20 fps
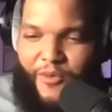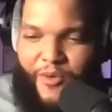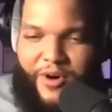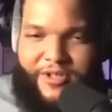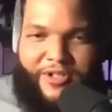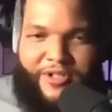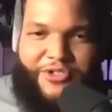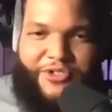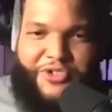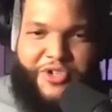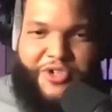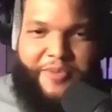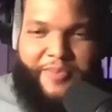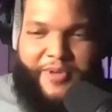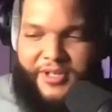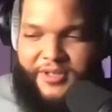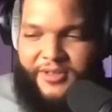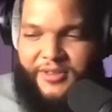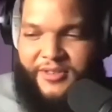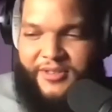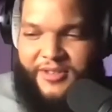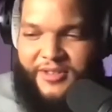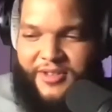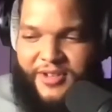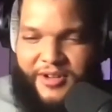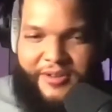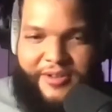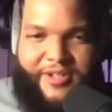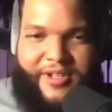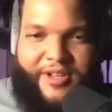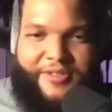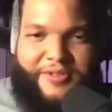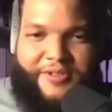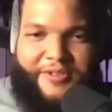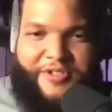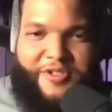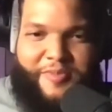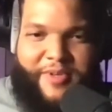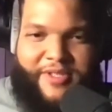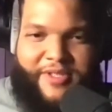Whereas on trumpet, and
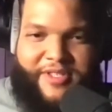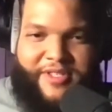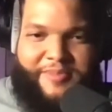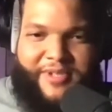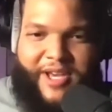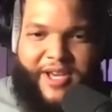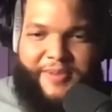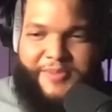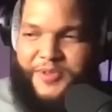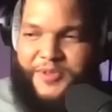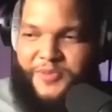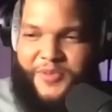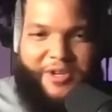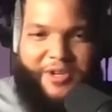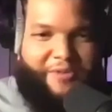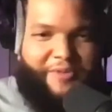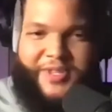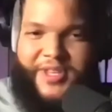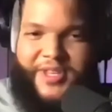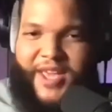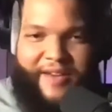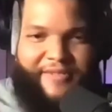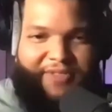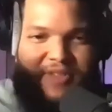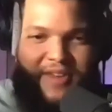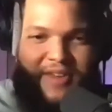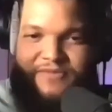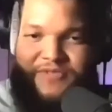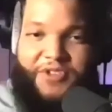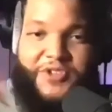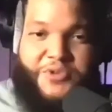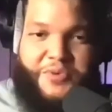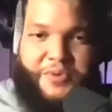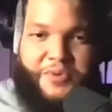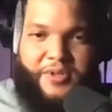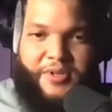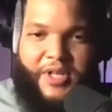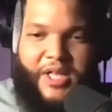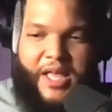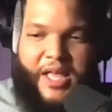other instruments, sometimes we don't really have that
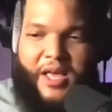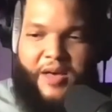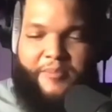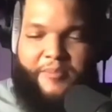visual.